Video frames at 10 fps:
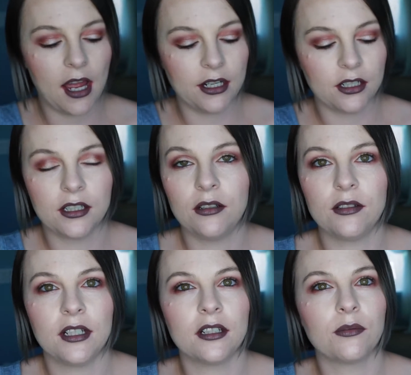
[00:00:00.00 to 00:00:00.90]
I just
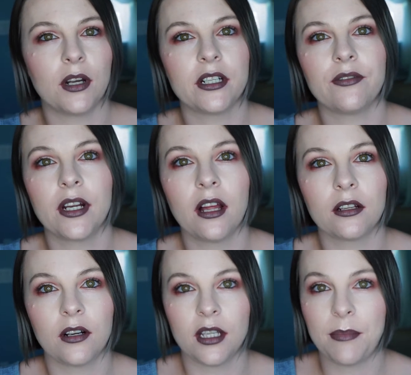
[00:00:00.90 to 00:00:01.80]
used it to swatch every
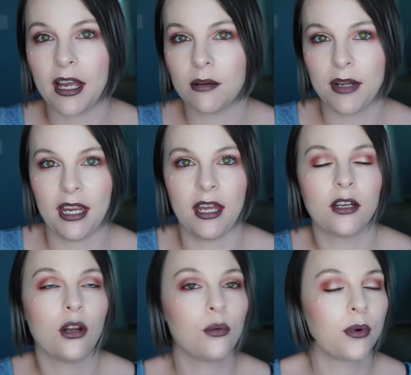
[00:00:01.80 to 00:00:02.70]
color on the back of my
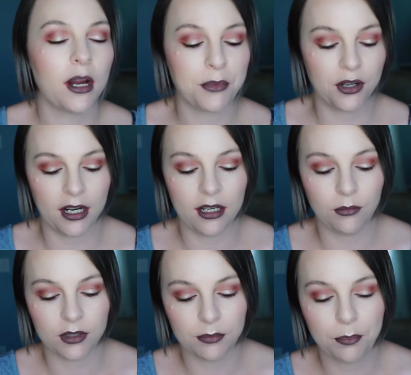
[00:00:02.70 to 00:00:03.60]
hand, no primer, and it
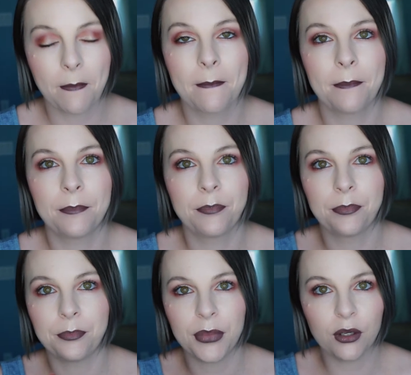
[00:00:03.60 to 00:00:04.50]
was
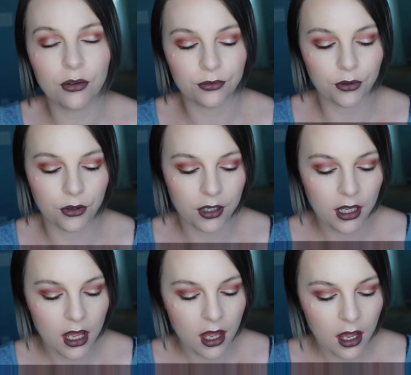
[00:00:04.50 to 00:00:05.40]
beautiful.
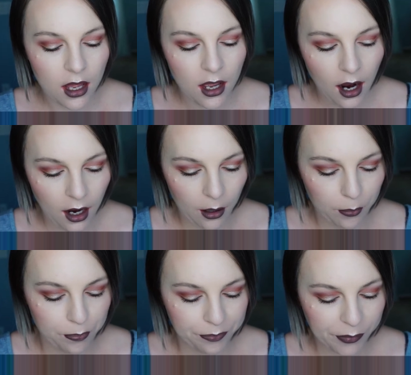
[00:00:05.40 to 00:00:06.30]

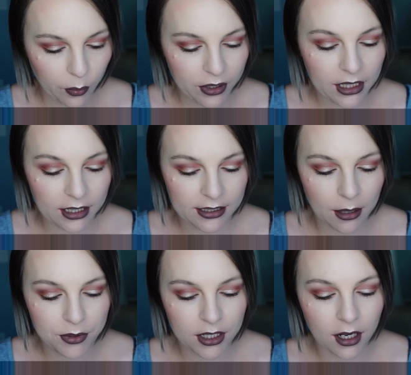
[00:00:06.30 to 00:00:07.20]
With the
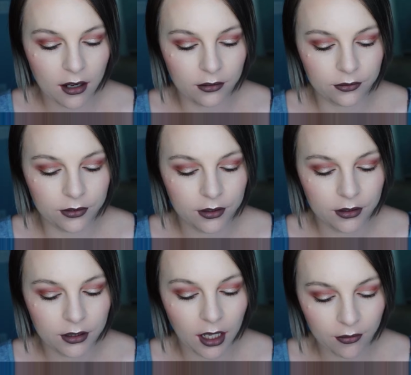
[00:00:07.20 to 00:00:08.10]
exception of
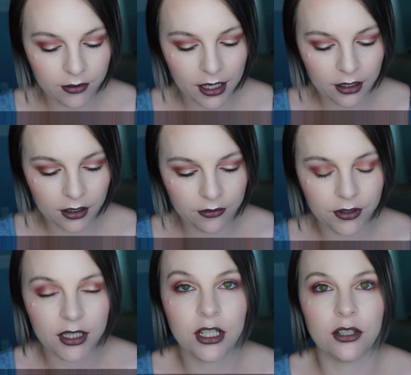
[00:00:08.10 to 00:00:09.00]
Love Letter and
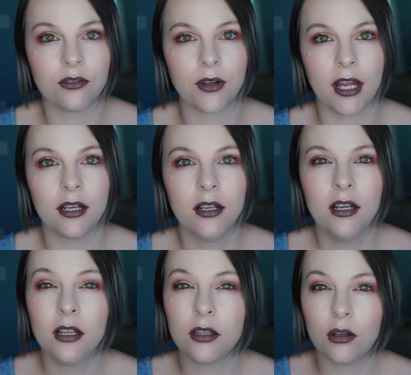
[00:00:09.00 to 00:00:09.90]
Venetian Red.
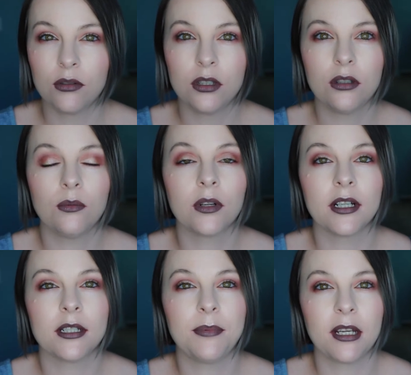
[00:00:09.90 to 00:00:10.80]
Those two weren't
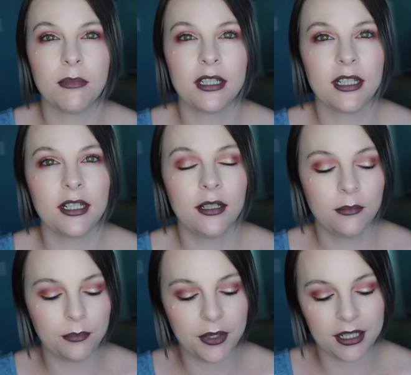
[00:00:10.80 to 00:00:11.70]
as pigmented,
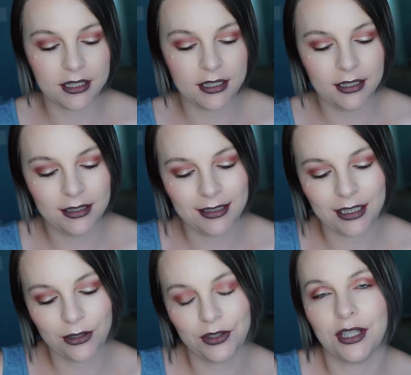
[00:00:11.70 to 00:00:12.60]
but
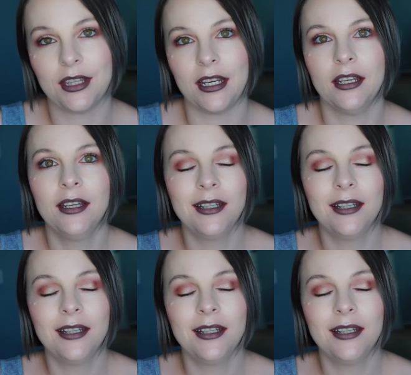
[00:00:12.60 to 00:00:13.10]
here's the thing.